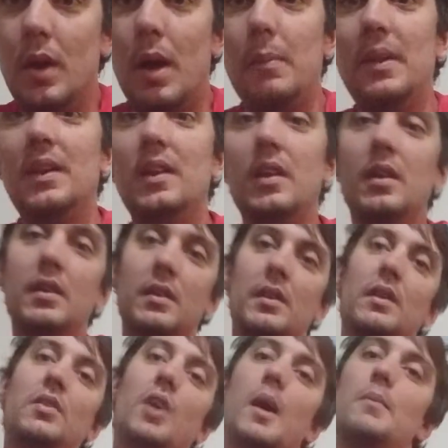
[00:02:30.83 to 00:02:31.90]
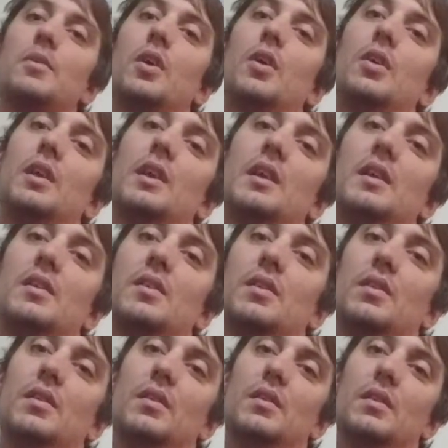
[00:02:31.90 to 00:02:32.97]
I mean, the time zone
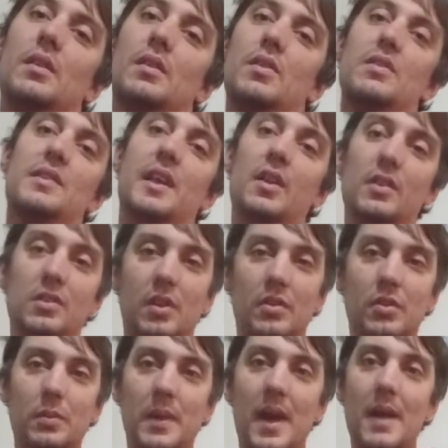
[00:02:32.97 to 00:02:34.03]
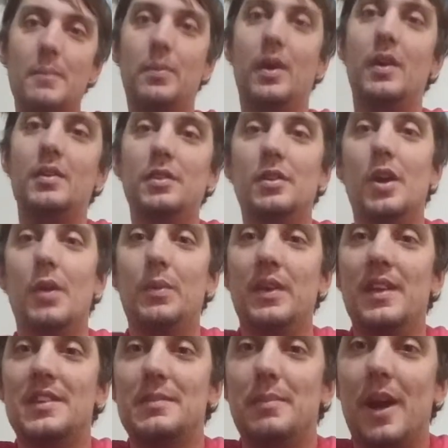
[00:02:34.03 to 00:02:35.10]
in New Zealand's not too bad, but, you know, we
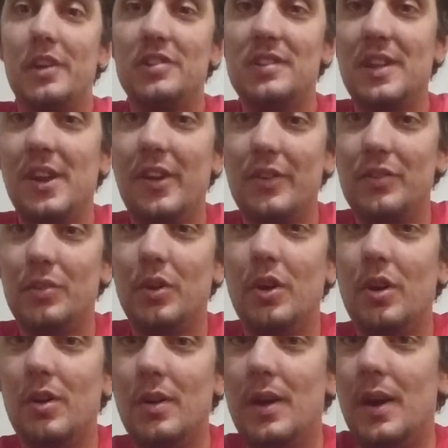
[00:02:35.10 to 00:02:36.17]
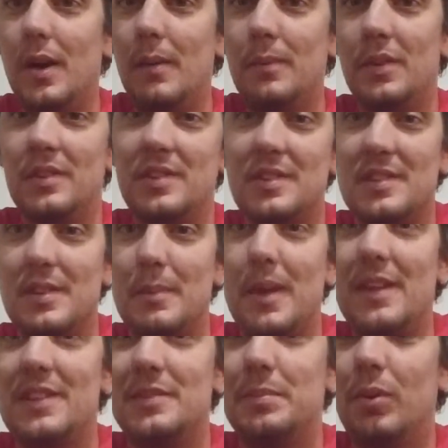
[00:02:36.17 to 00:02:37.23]
get smashed there as well because it's the
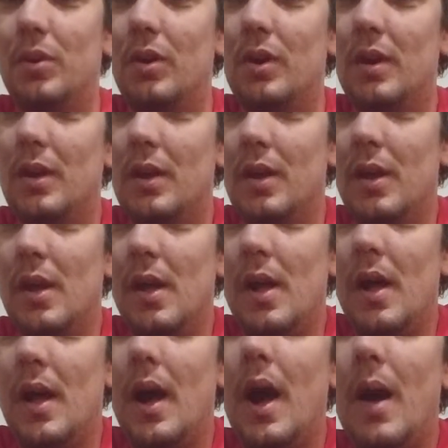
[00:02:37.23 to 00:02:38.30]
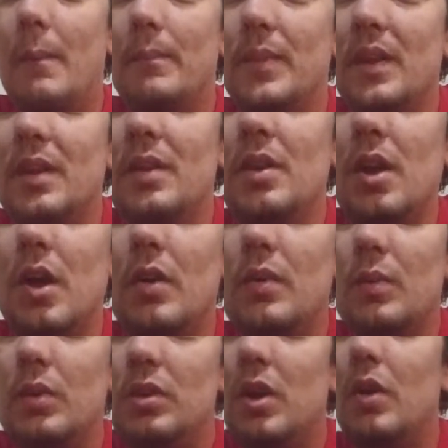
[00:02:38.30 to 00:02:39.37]
main sport.
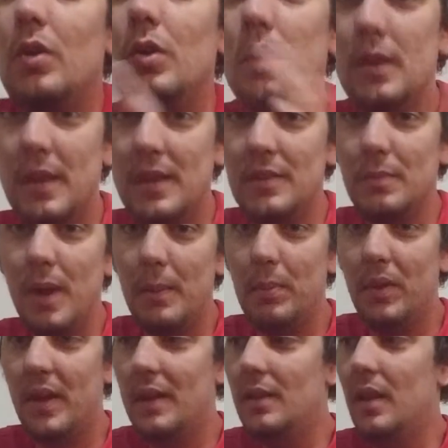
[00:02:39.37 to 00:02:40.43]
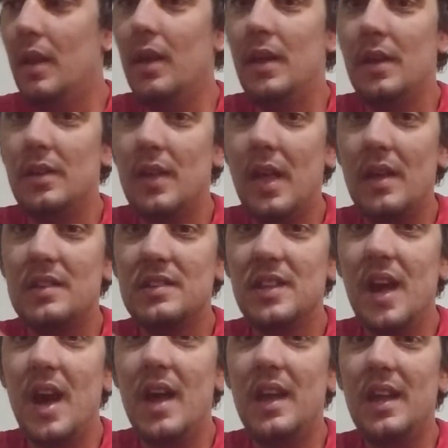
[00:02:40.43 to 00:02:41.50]
So here's my plan to
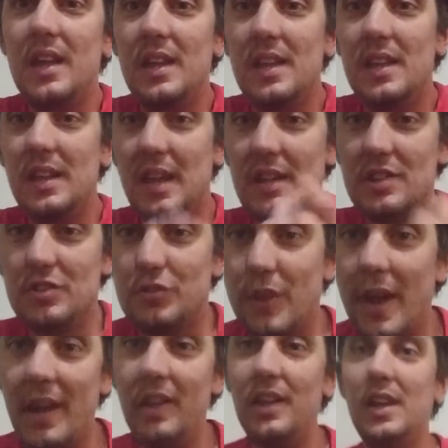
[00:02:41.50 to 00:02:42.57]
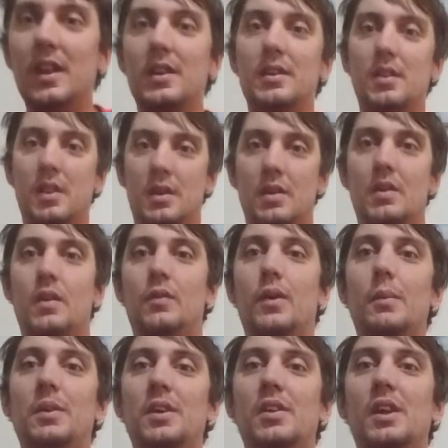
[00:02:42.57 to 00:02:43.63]
start a Australian
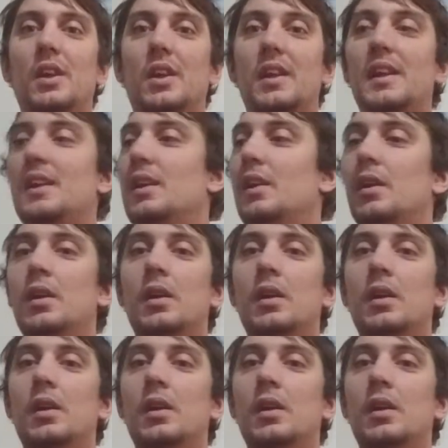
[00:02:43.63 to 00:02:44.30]
rugby union league,